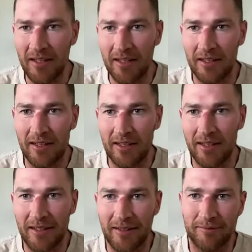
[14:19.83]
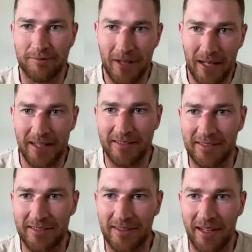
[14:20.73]
uh, I
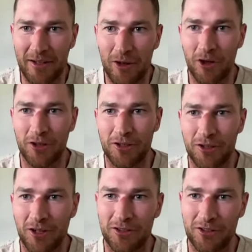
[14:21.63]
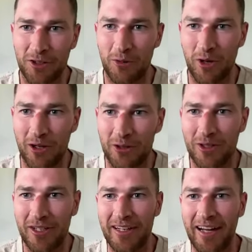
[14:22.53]
guess, yeah, not not so well
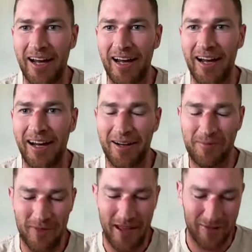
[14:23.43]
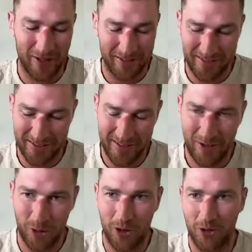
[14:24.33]
uh, evidenced
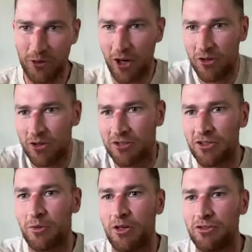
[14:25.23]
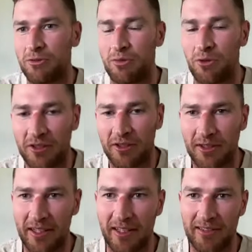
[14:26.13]
or not not so well supported,
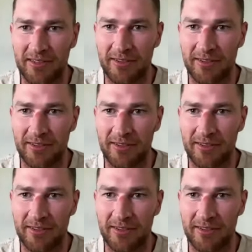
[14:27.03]
I guess.